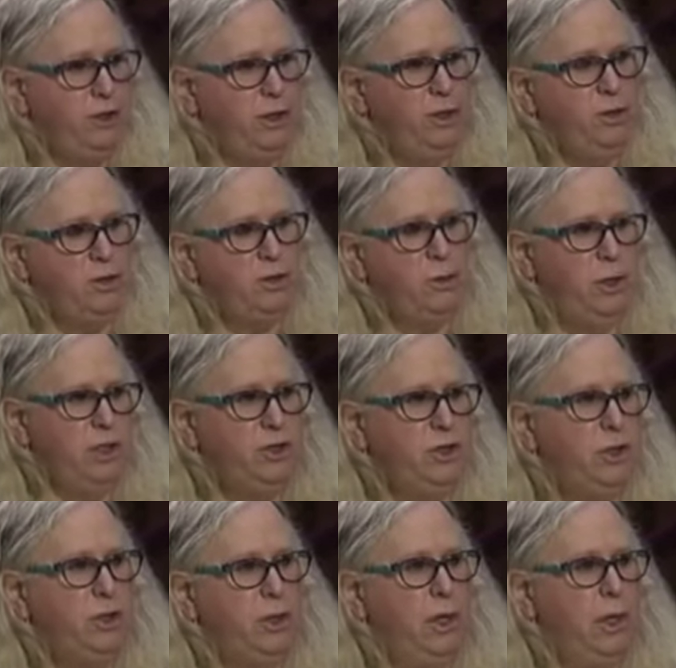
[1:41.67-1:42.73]
in this
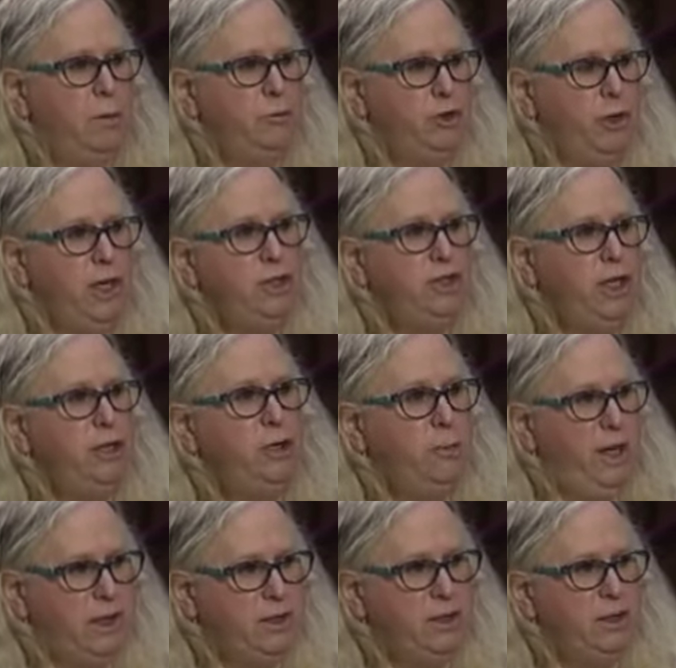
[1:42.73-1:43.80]
question. Transgender
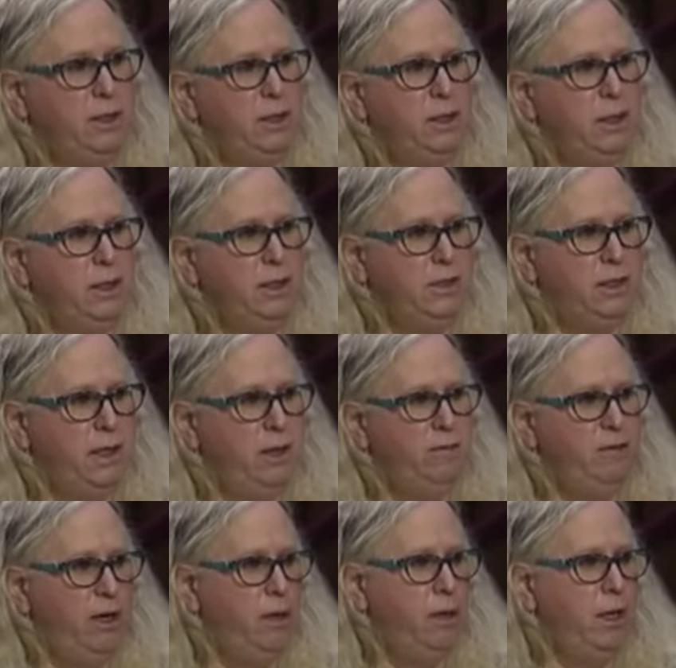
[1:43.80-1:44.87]
medicine is a
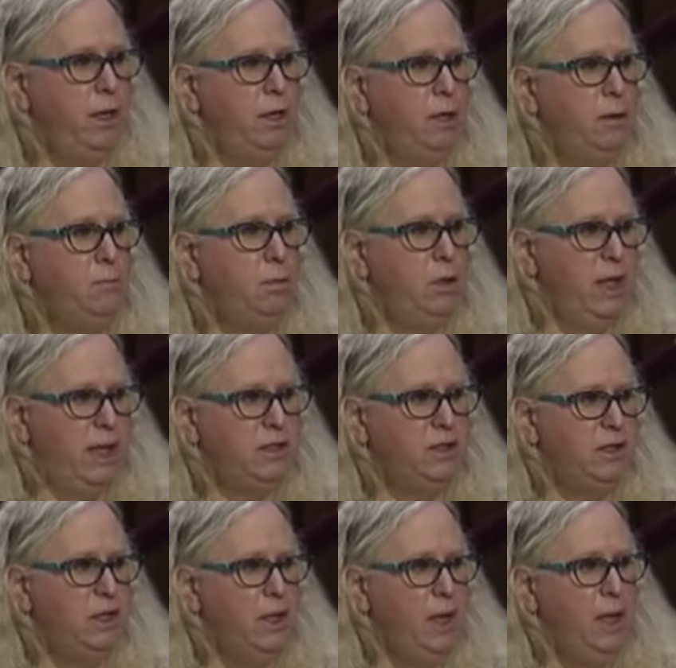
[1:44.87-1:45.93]
very
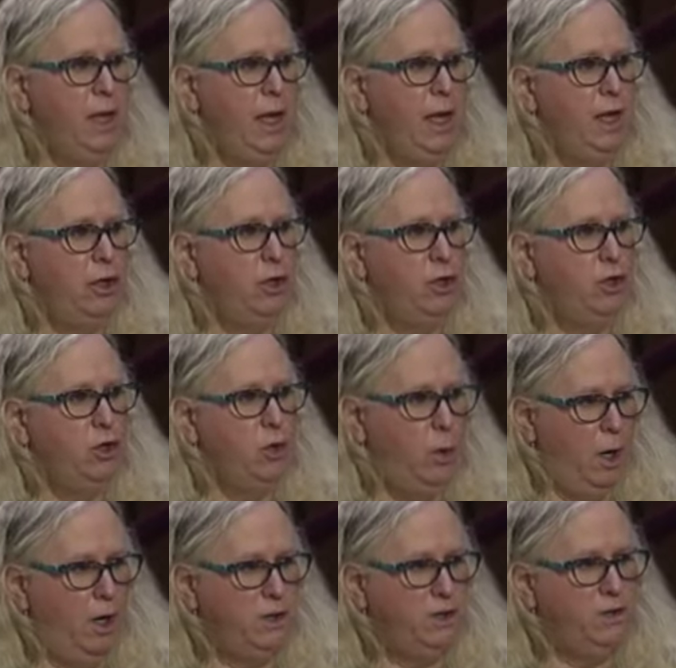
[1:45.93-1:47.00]
complex and
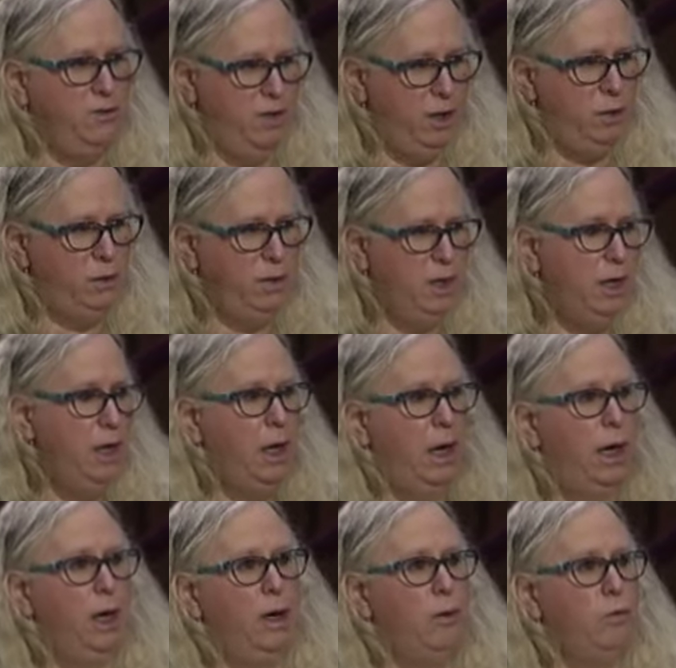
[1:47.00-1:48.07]
nuanced field
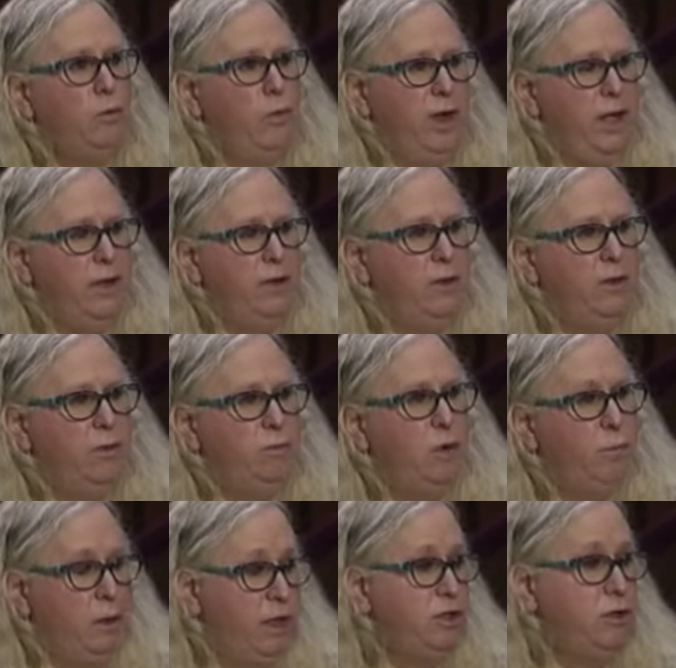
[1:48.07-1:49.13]
with
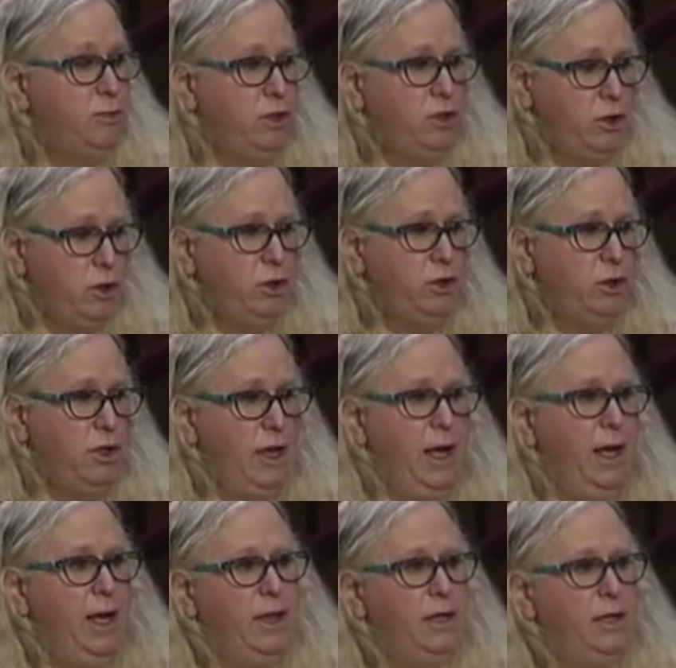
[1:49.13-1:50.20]
robust research
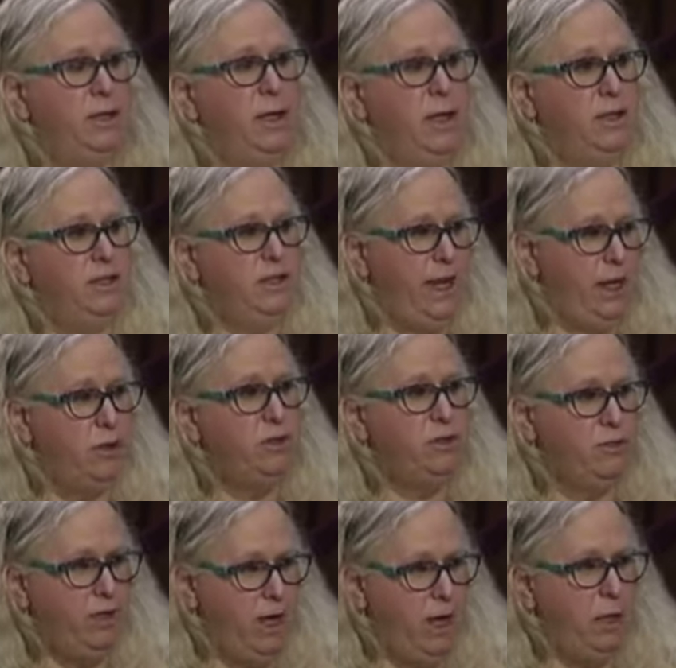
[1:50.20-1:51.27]
and standards
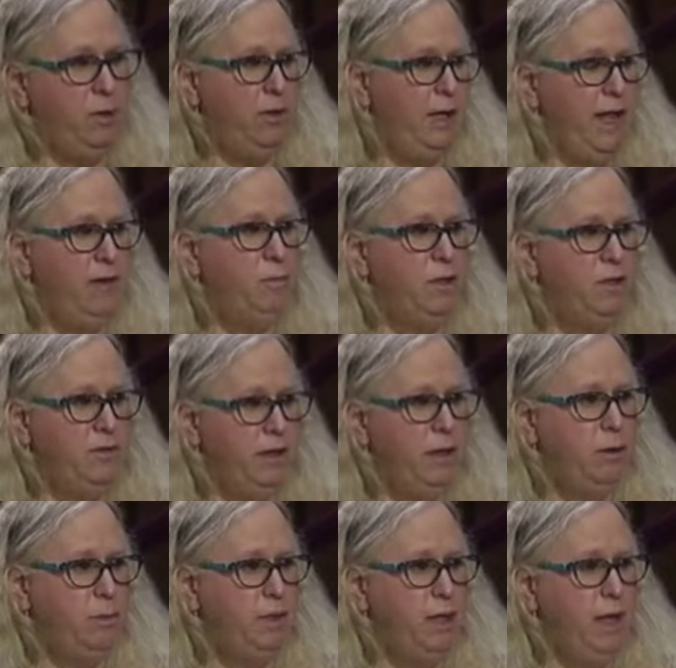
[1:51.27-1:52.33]
of care that have been
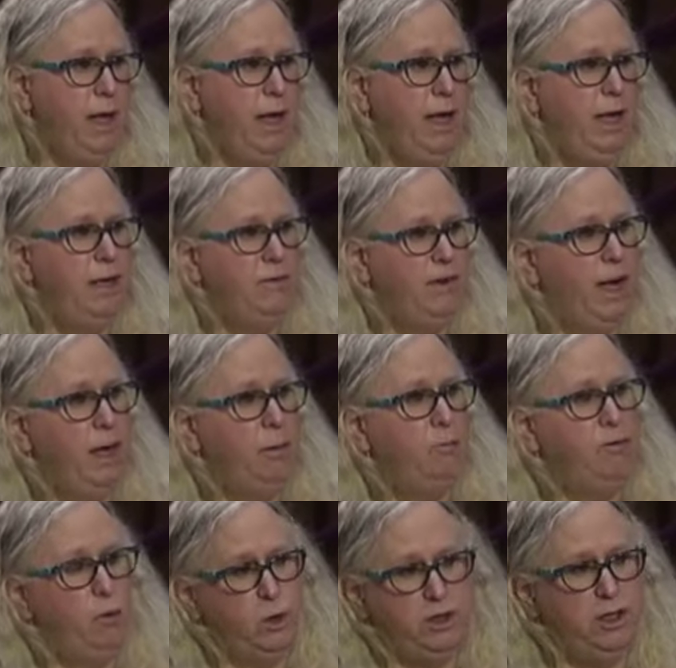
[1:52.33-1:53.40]
developed. And if I am
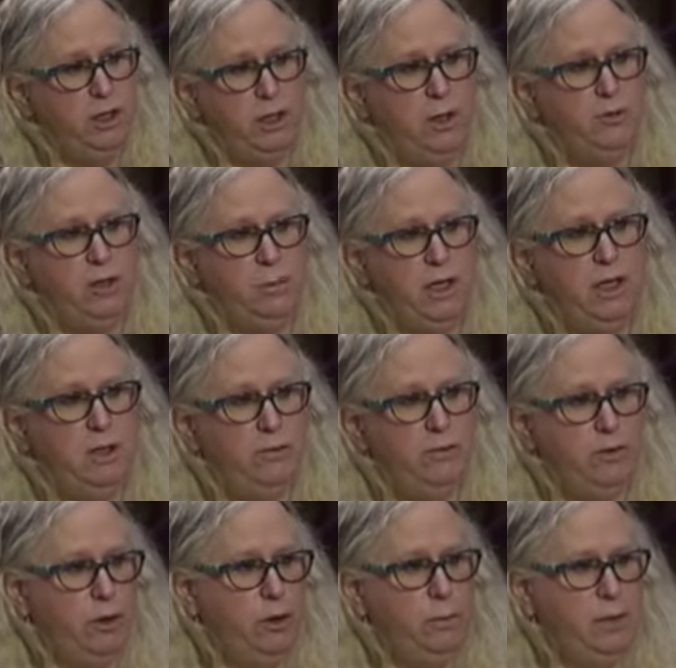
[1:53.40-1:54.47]
fortunate enough to be
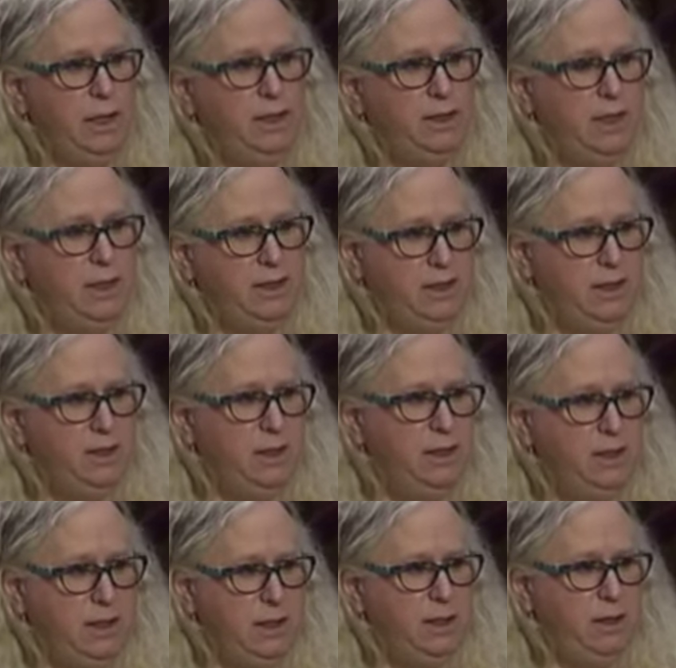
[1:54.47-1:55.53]
confirmed as the Assistant
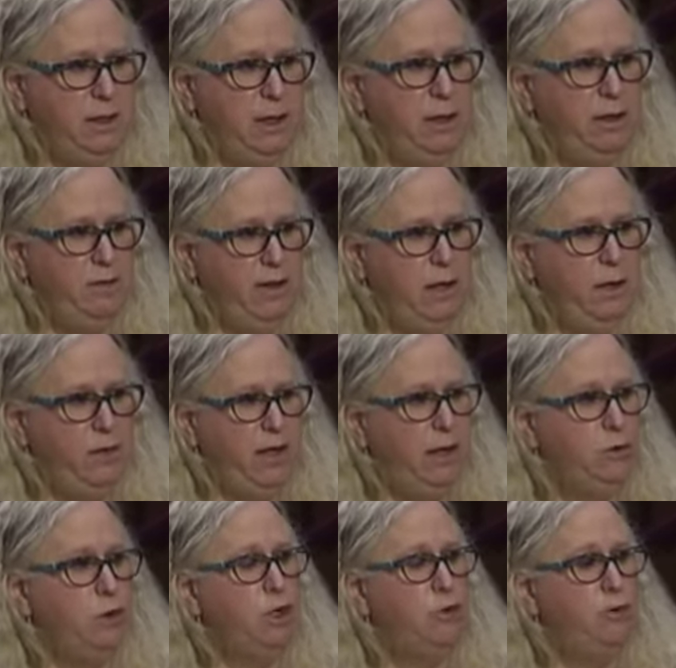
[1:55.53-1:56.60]
Secretary of Health, I
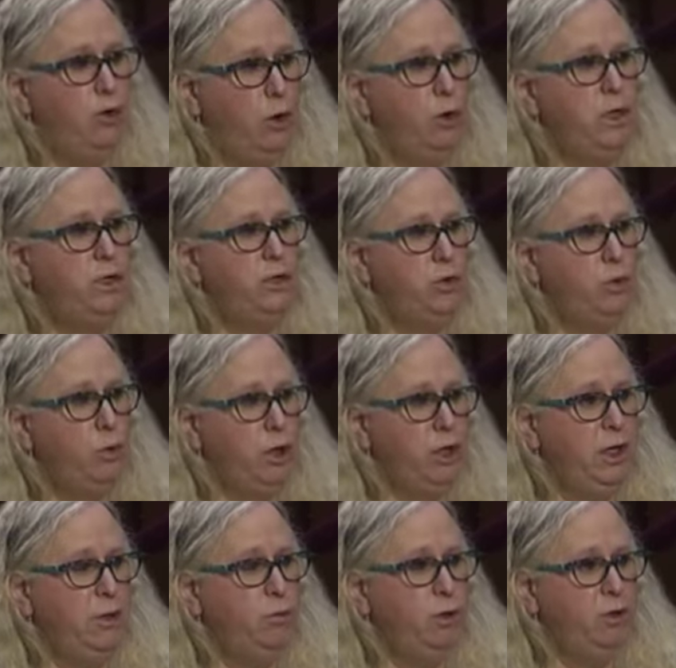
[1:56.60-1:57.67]
would look forward to
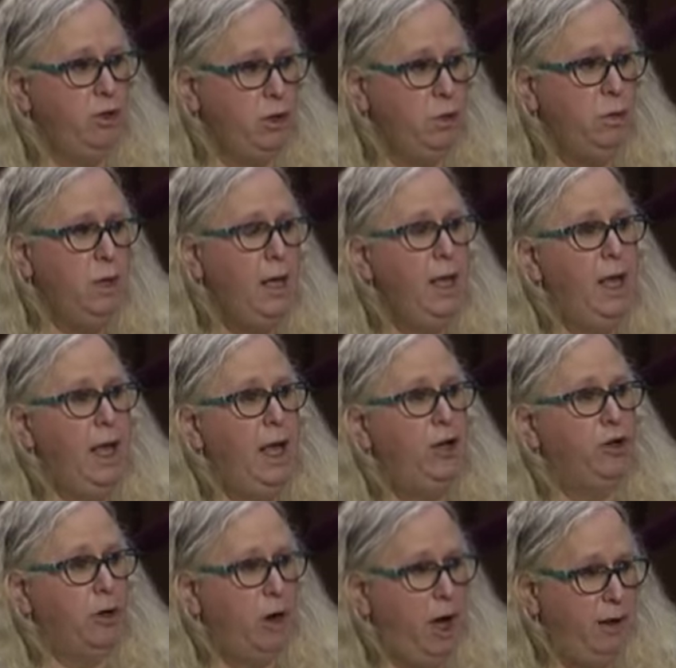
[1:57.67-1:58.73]
working with you and
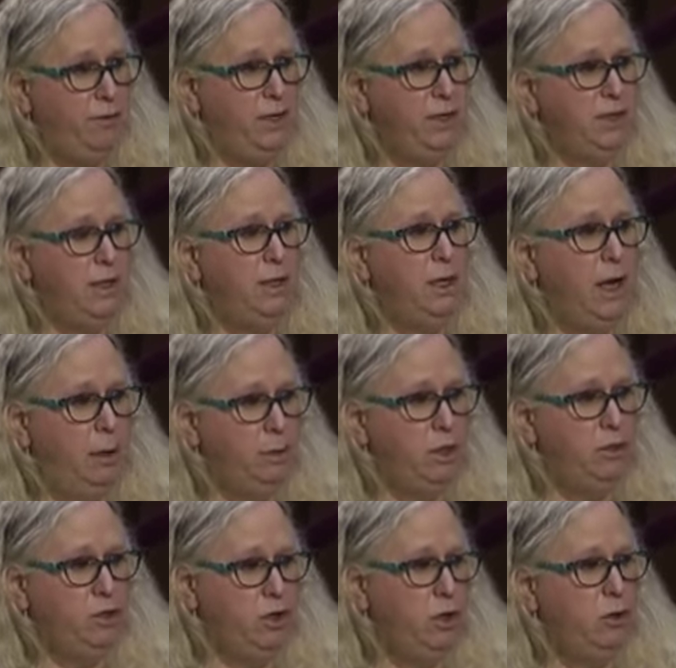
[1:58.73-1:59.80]
your office and coming
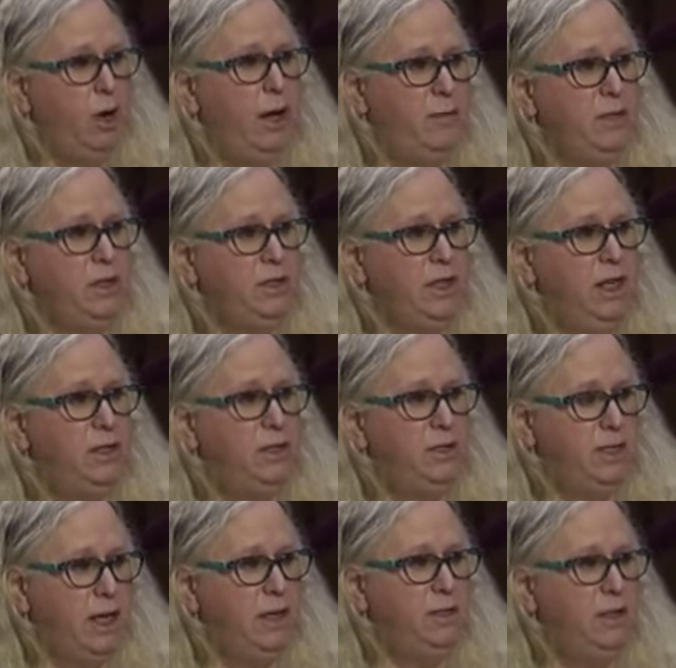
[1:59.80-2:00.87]
to your office and
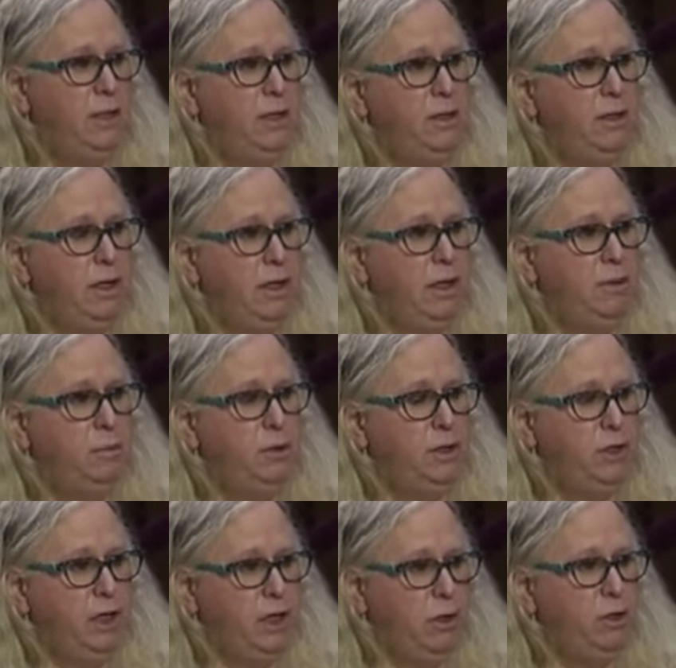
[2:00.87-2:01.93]
discussing the
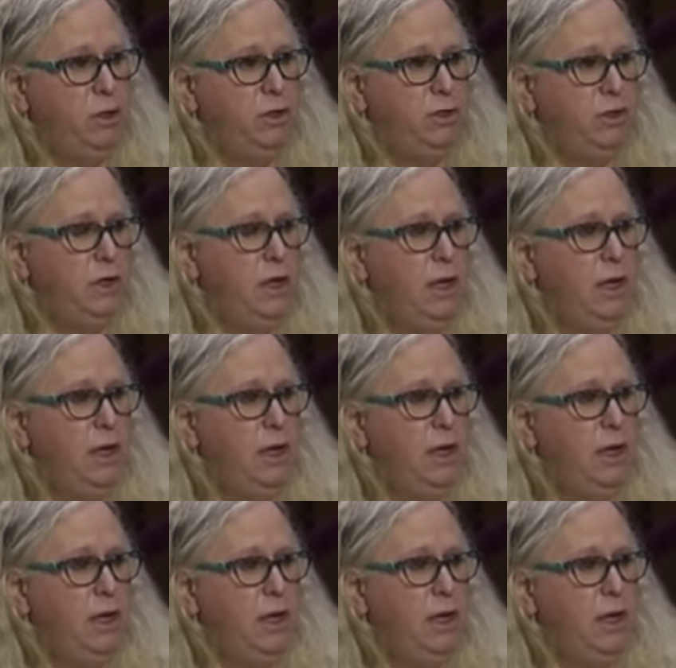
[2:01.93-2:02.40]
particulars